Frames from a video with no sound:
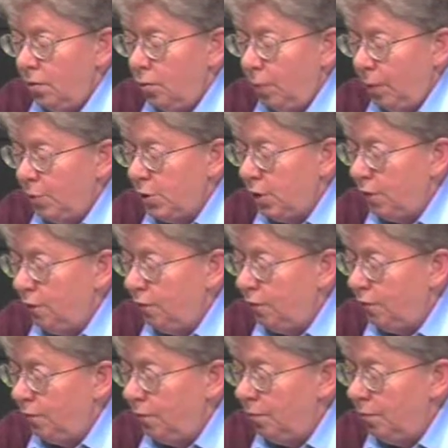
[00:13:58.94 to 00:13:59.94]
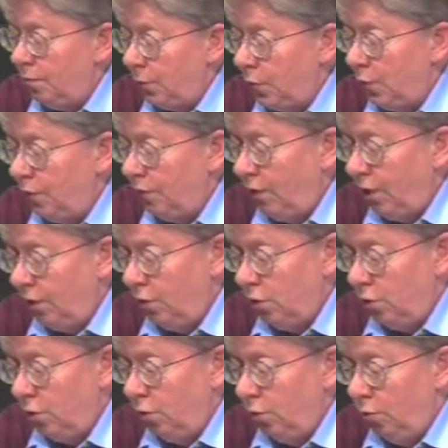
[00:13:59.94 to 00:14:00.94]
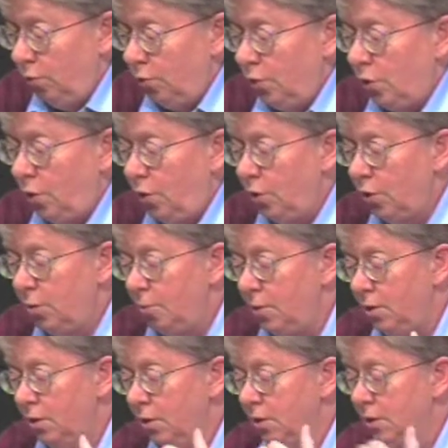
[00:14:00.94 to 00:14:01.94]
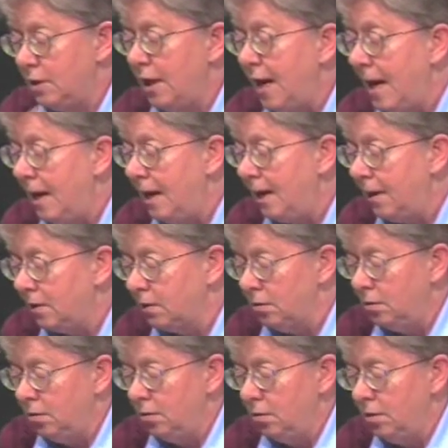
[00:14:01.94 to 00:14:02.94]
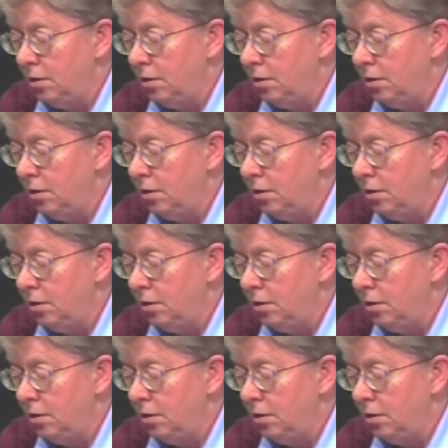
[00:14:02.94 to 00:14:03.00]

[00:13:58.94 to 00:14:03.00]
Representative Peter DeFazio started to be attacked